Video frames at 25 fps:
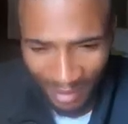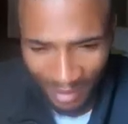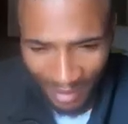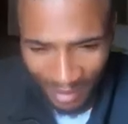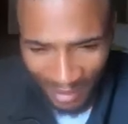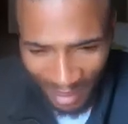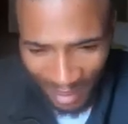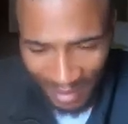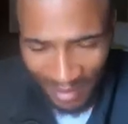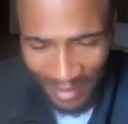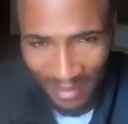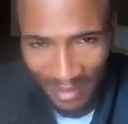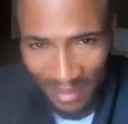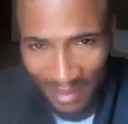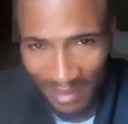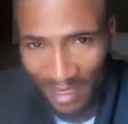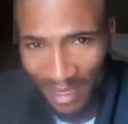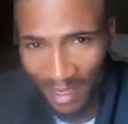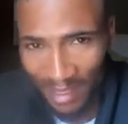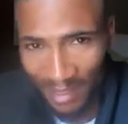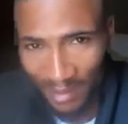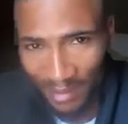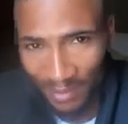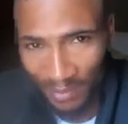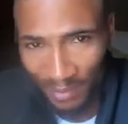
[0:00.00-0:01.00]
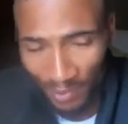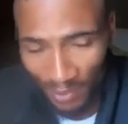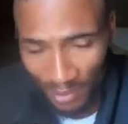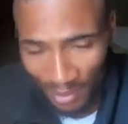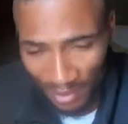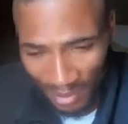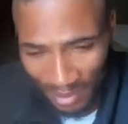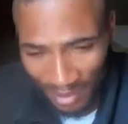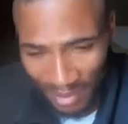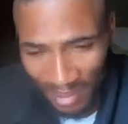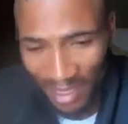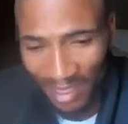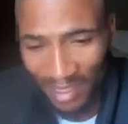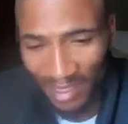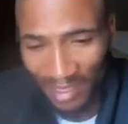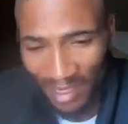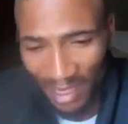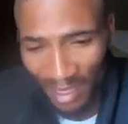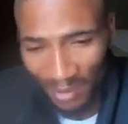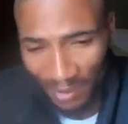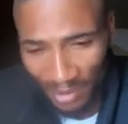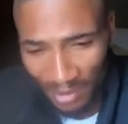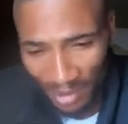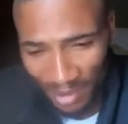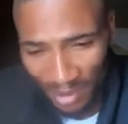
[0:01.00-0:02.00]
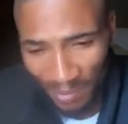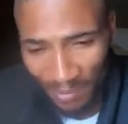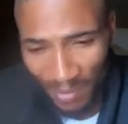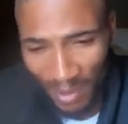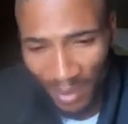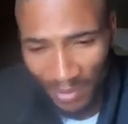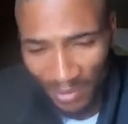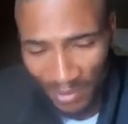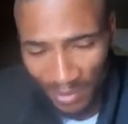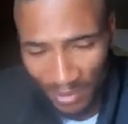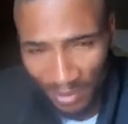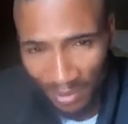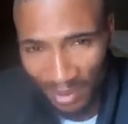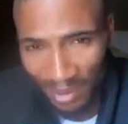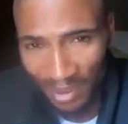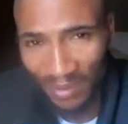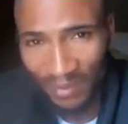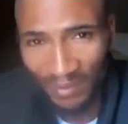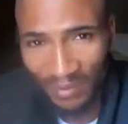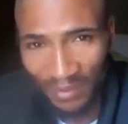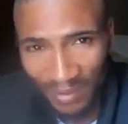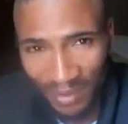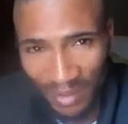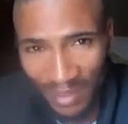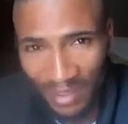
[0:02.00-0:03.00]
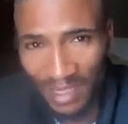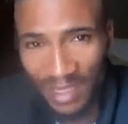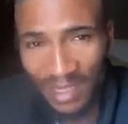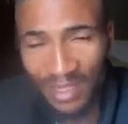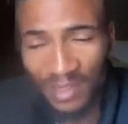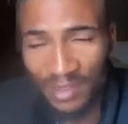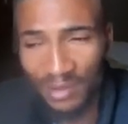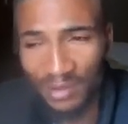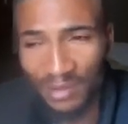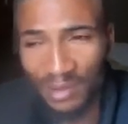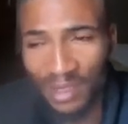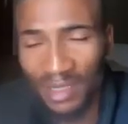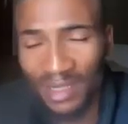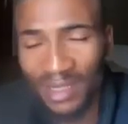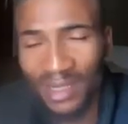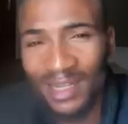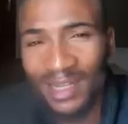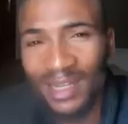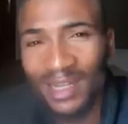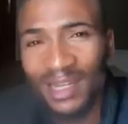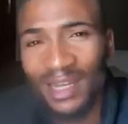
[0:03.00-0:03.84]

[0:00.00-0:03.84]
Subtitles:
Yesterday was a day I was supposed to leave this country,